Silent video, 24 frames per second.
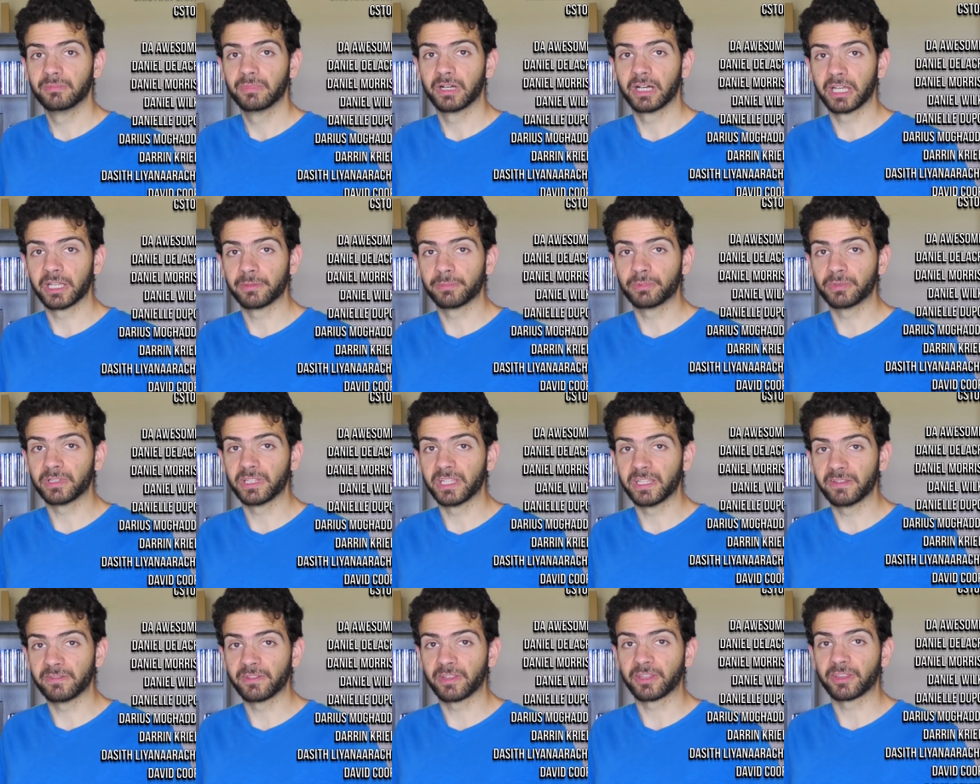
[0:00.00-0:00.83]
I
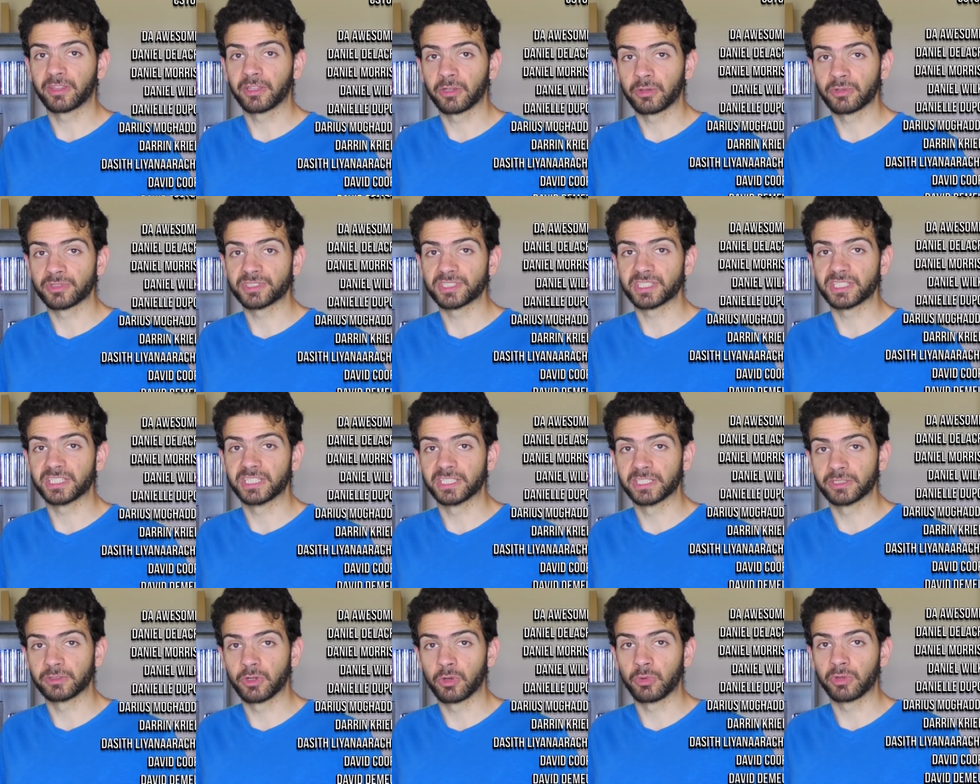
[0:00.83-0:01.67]
believe that there is a
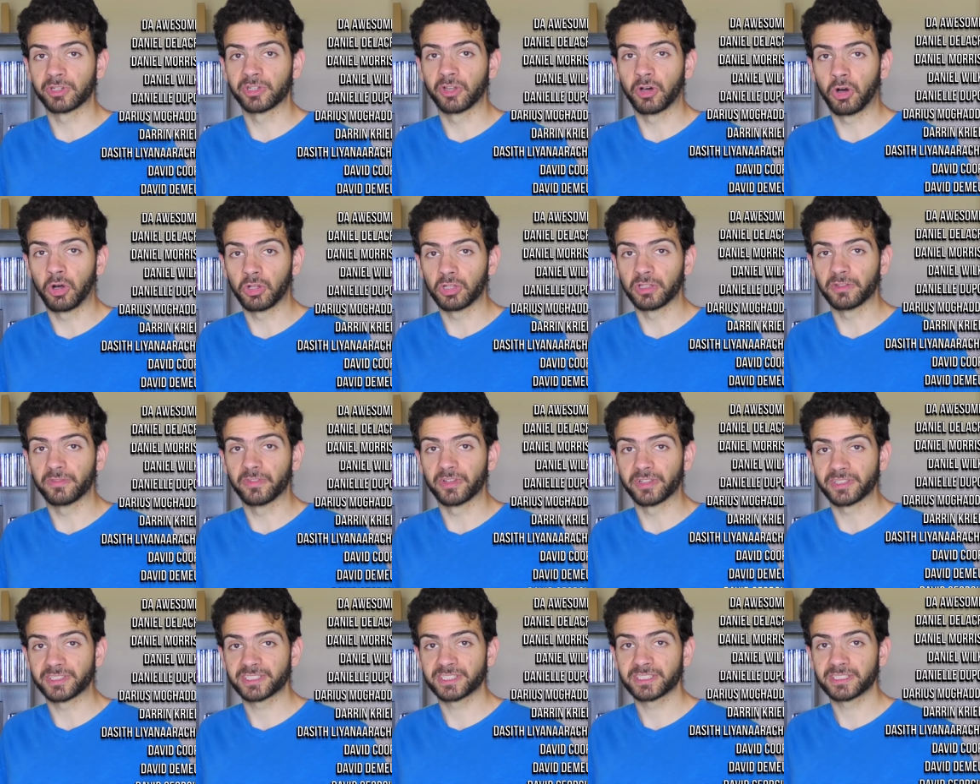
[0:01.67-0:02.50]
hero in all of
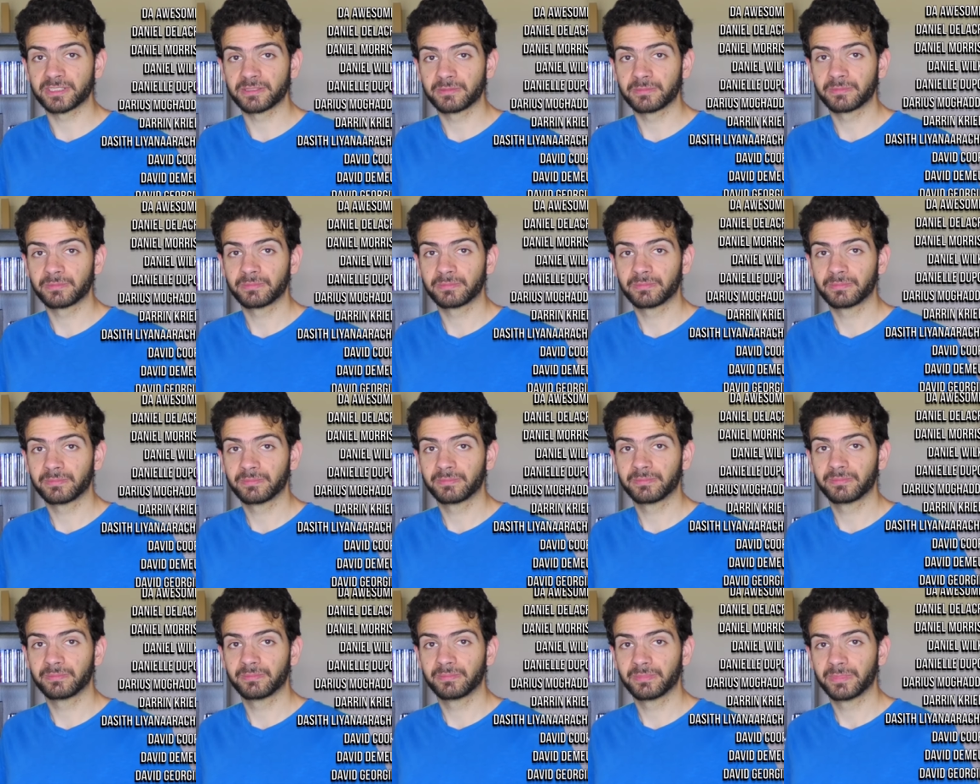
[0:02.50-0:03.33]
us
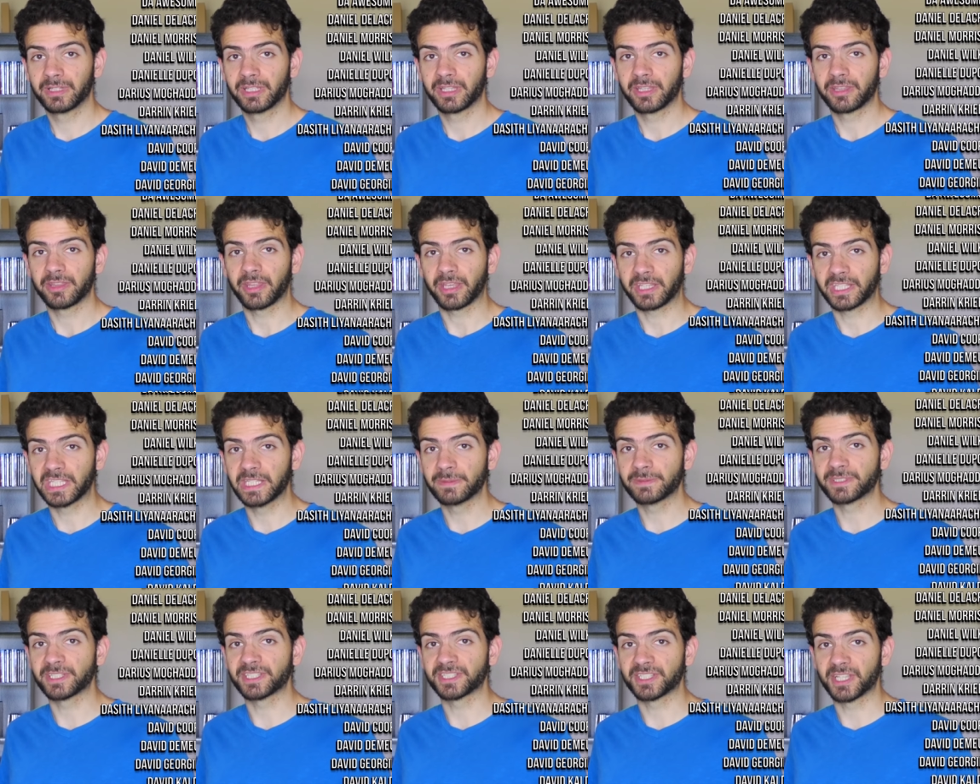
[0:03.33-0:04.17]
that
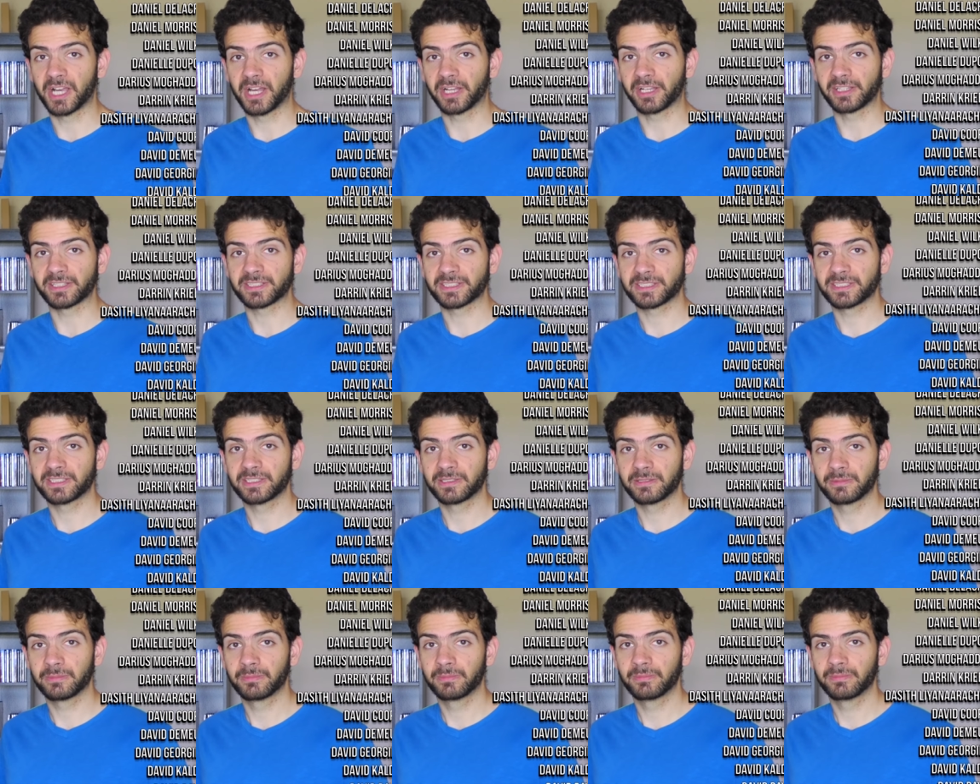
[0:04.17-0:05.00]
keeps us honest,
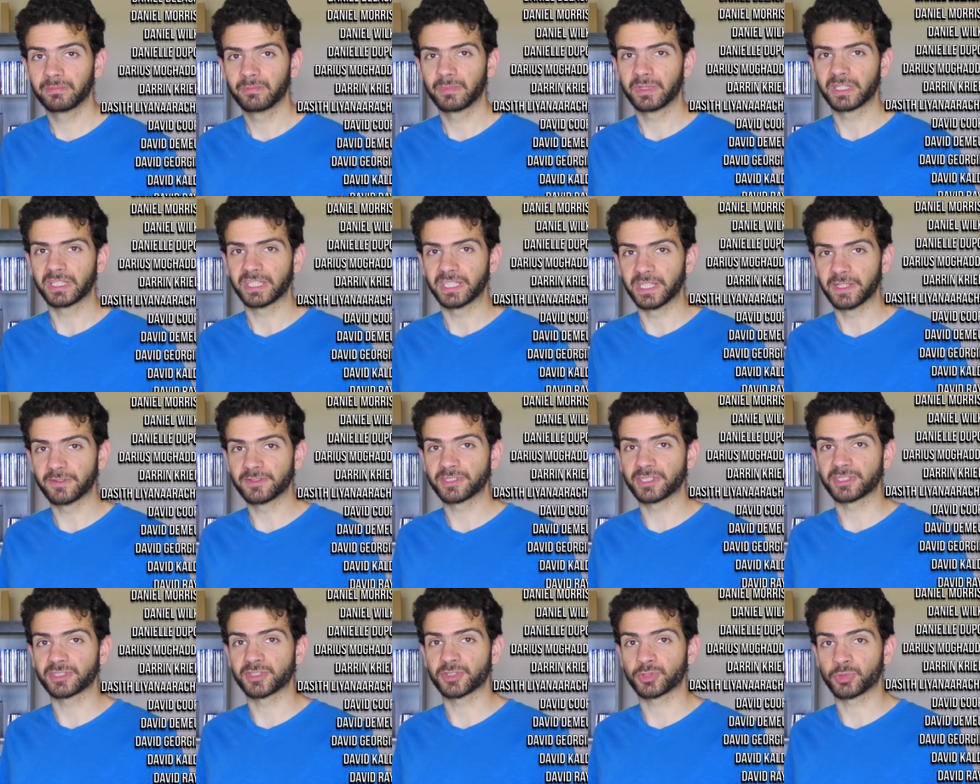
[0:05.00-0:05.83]
gives
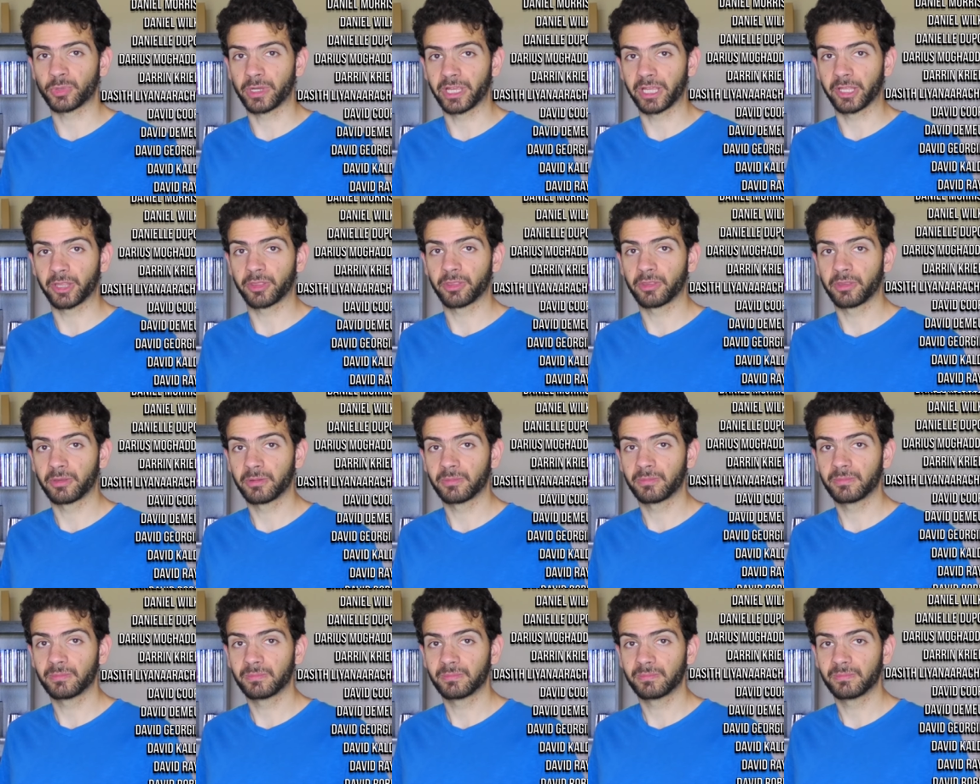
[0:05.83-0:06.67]
us strength,
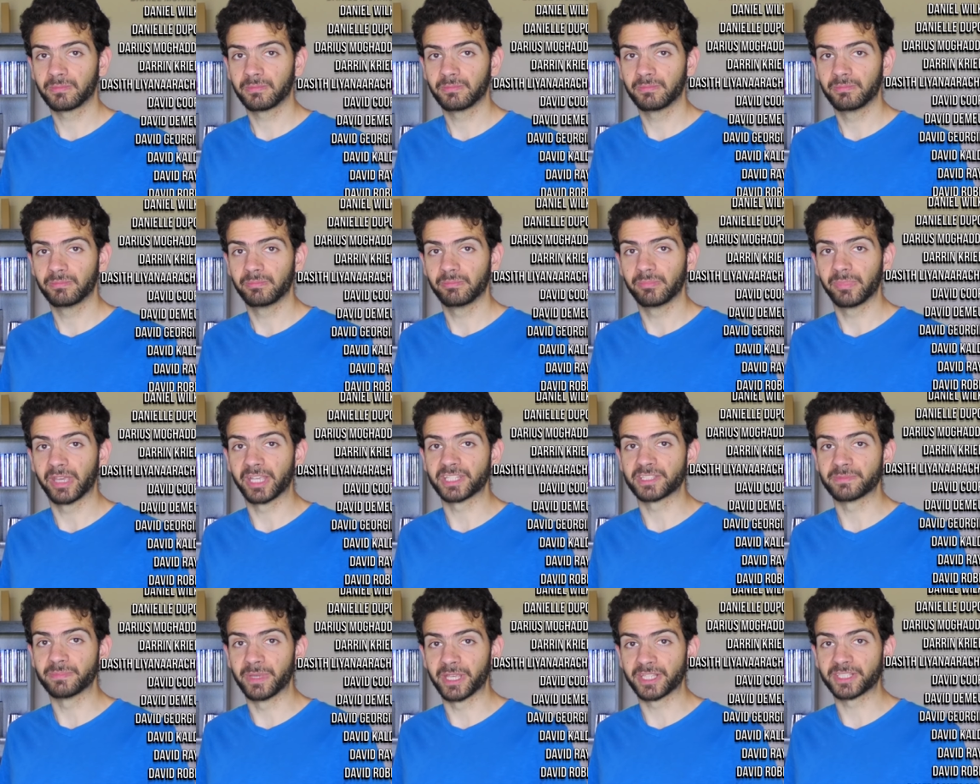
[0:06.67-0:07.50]

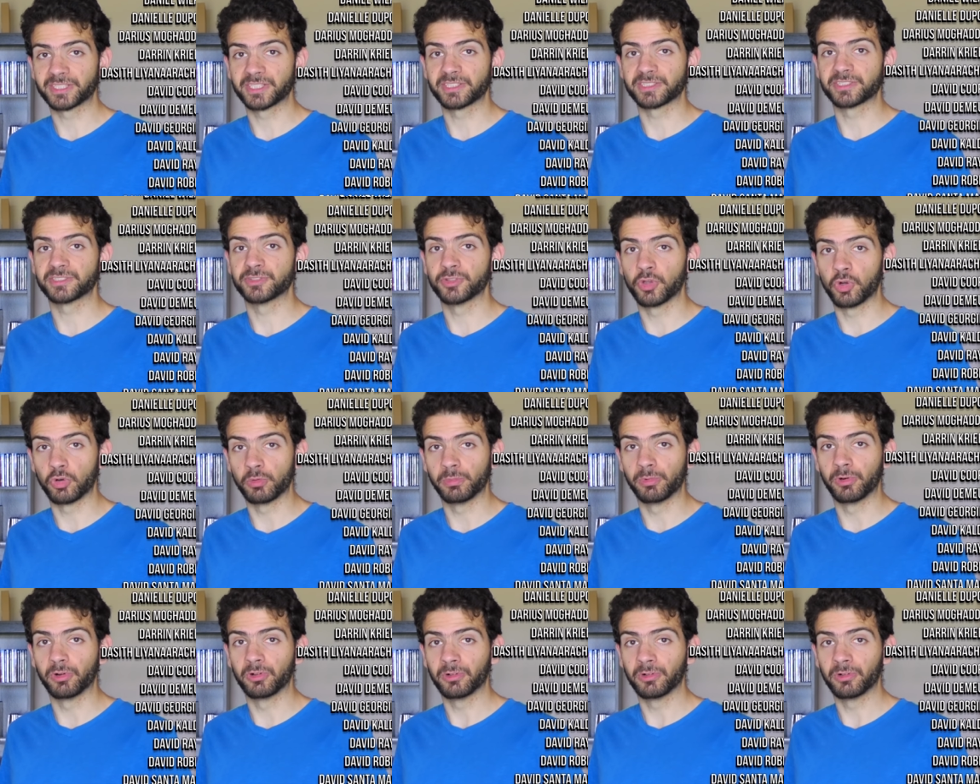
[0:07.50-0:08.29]
and makes us noble.